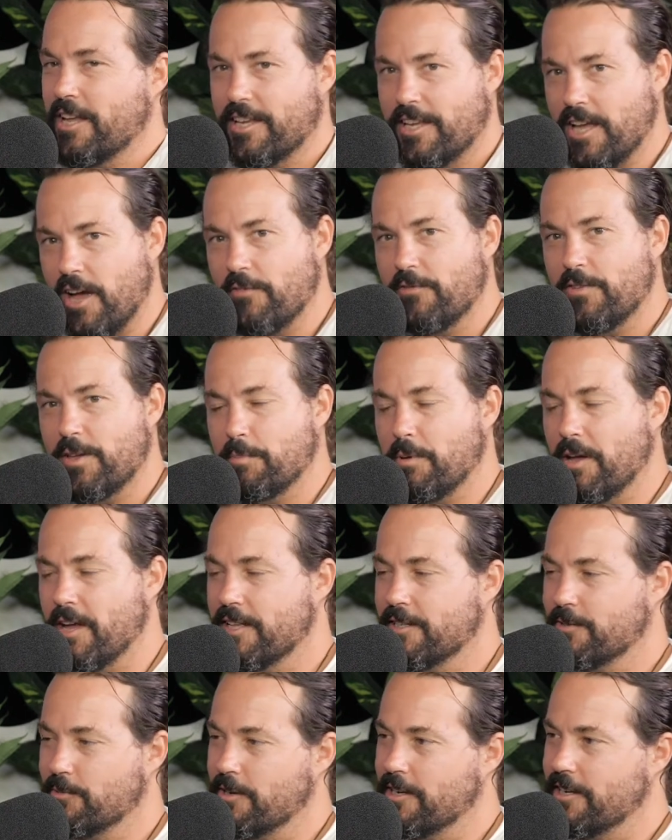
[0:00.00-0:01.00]
your comfy
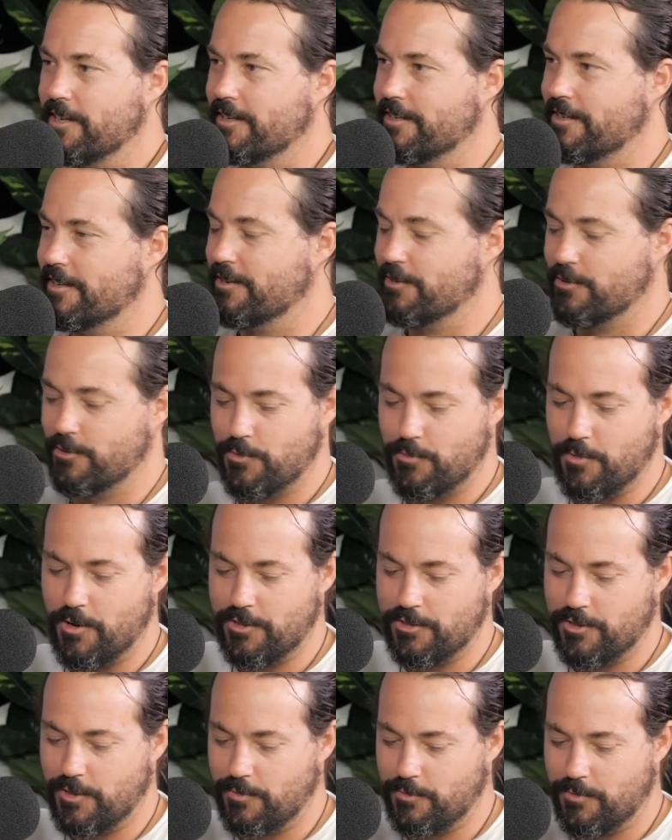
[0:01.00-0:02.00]
pants when you do a
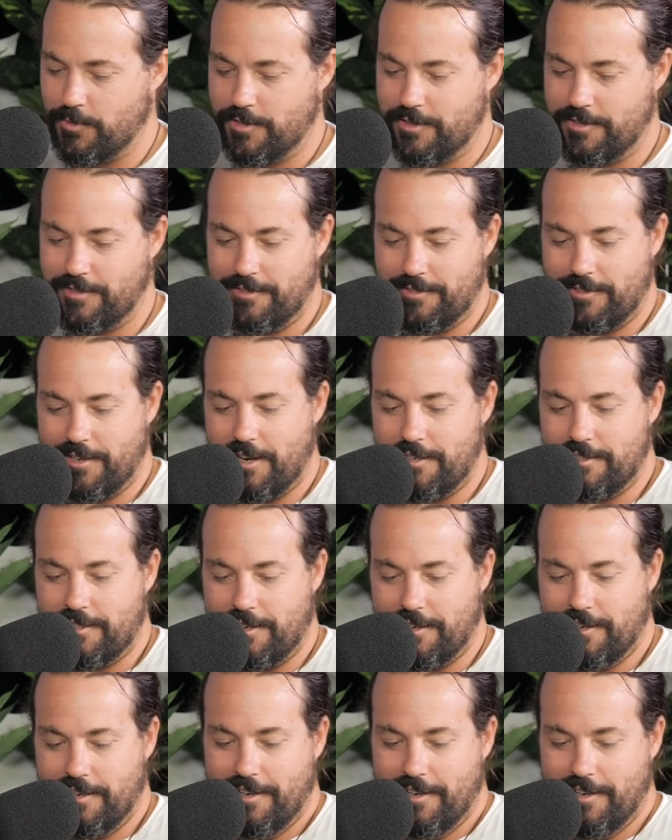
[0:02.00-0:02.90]
workshop with Kasia.